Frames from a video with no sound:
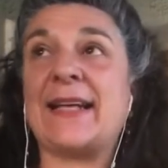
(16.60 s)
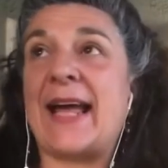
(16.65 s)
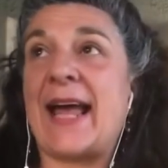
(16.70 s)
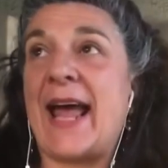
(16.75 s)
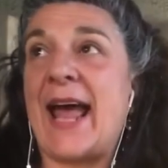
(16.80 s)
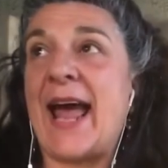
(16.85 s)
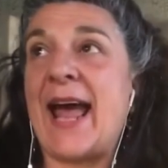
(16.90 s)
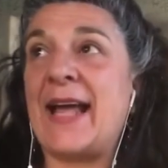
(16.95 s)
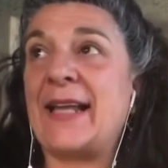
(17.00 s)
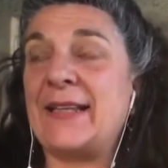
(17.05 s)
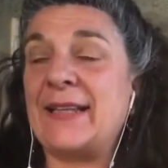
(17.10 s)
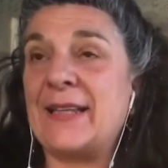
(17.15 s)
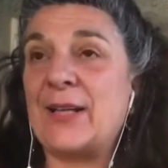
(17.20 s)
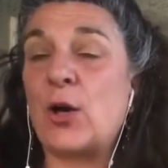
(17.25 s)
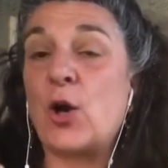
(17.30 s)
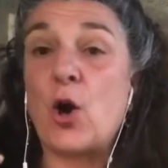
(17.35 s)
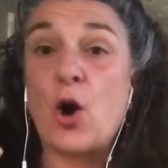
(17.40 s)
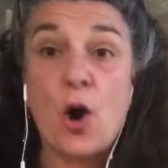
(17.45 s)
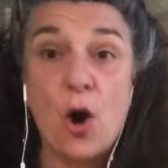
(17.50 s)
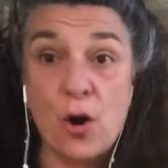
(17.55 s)
and
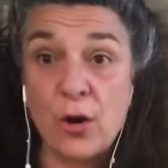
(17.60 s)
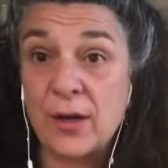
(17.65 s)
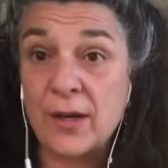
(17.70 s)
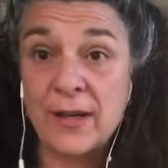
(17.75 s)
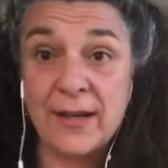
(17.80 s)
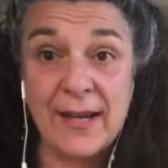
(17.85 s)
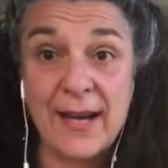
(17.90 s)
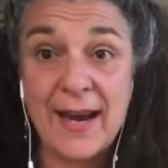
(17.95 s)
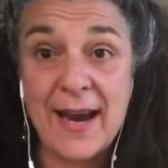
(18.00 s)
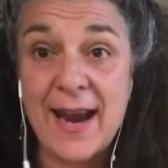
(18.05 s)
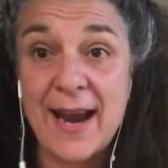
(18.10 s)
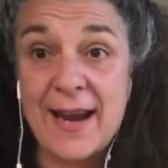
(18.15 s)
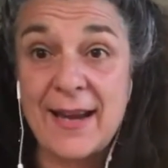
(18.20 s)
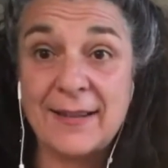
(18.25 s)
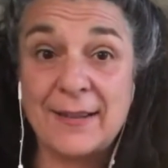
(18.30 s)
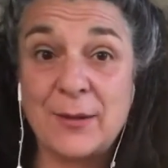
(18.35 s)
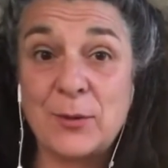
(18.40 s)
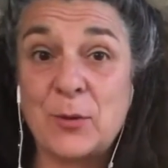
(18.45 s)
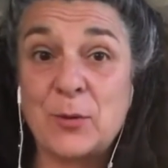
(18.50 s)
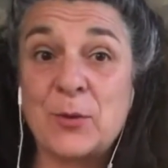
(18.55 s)

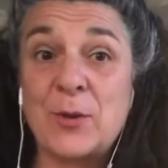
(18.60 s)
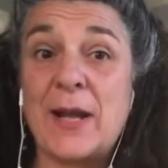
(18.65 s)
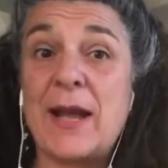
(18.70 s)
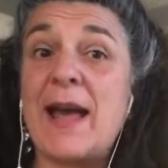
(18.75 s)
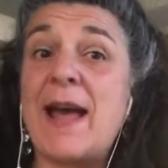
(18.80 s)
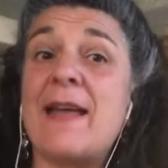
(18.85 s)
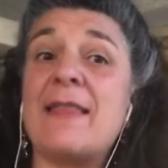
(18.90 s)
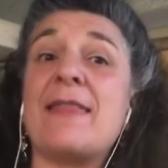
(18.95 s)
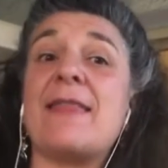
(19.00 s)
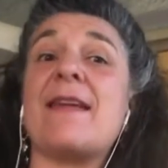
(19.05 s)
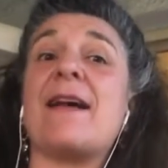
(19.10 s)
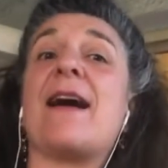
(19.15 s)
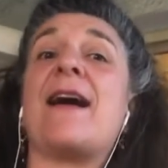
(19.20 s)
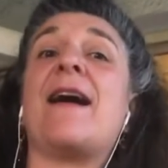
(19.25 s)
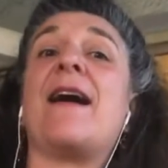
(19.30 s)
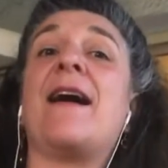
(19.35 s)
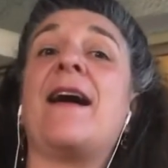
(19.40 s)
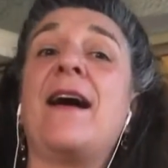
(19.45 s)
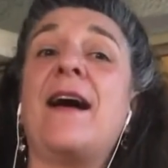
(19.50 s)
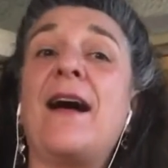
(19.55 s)
co-create
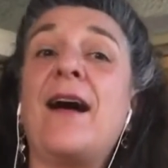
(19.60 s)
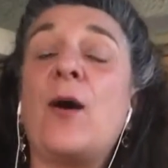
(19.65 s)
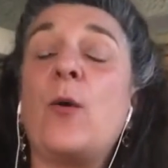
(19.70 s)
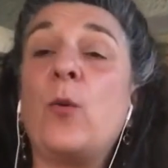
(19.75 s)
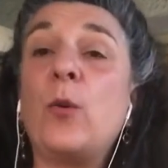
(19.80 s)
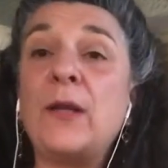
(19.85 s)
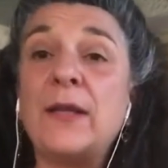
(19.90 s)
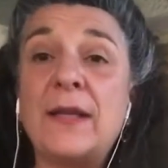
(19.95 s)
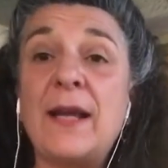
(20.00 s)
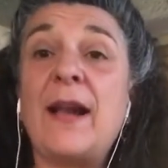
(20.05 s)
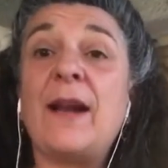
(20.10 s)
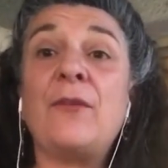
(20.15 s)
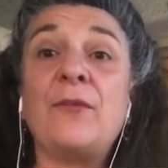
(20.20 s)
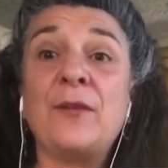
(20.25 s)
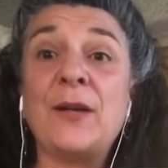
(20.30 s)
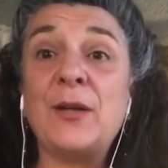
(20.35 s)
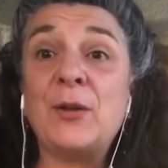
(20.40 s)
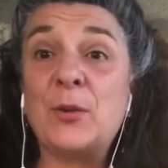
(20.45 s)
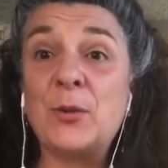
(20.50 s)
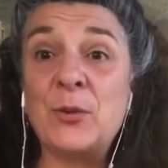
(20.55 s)
together we'll delve
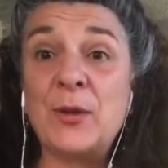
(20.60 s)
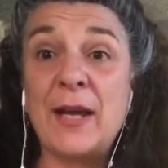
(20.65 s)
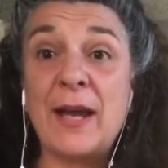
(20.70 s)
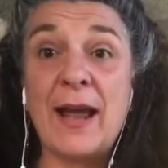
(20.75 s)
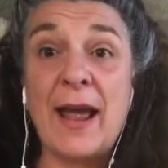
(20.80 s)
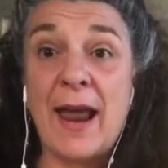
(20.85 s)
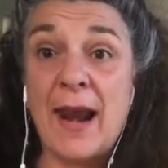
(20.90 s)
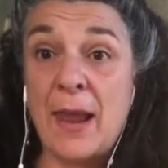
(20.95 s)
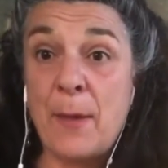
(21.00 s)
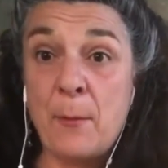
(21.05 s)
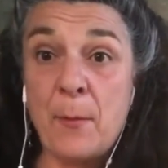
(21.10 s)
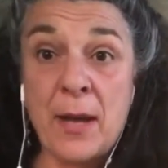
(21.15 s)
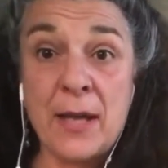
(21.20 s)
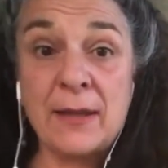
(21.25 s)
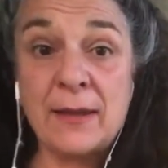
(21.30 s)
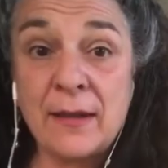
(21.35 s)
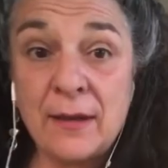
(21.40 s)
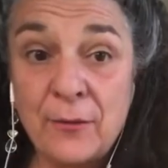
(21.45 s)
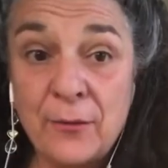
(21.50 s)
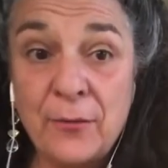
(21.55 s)
into the
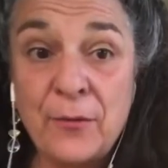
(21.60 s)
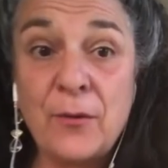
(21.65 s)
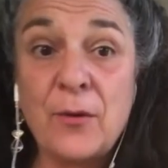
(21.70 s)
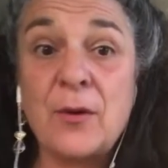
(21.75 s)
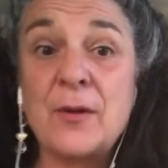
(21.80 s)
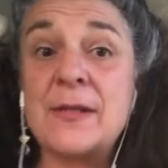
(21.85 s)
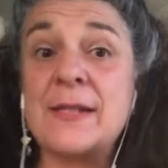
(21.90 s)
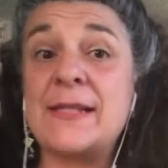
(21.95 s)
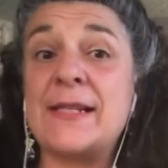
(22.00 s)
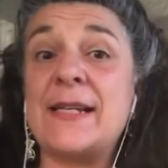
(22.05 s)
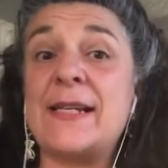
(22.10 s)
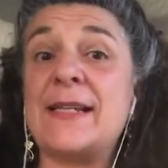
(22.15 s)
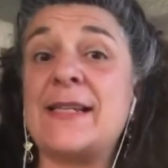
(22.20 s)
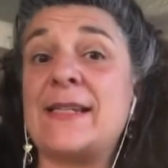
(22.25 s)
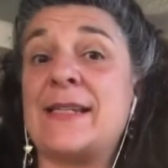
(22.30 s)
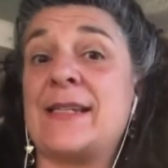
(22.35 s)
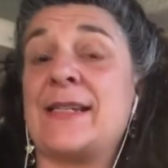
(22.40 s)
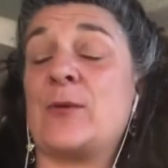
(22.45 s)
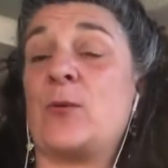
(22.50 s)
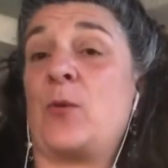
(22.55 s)
elemental
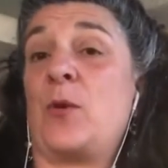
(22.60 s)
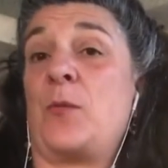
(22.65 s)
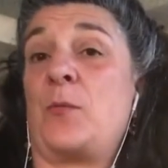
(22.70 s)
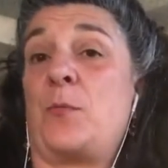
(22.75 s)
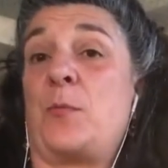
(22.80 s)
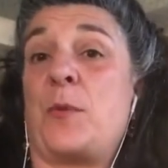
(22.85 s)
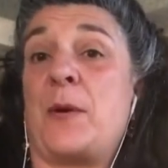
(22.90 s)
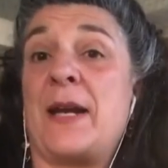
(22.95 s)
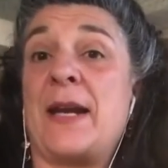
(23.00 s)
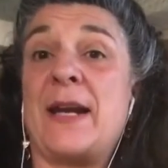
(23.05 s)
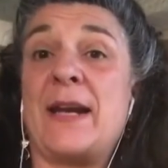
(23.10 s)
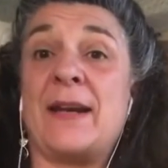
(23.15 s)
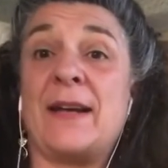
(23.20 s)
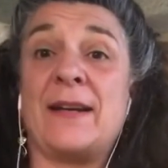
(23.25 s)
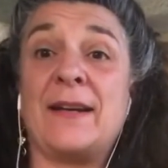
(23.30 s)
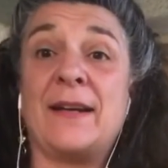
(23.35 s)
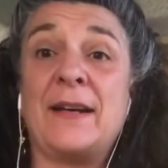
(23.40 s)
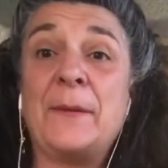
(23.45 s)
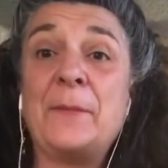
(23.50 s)
forces we'll bring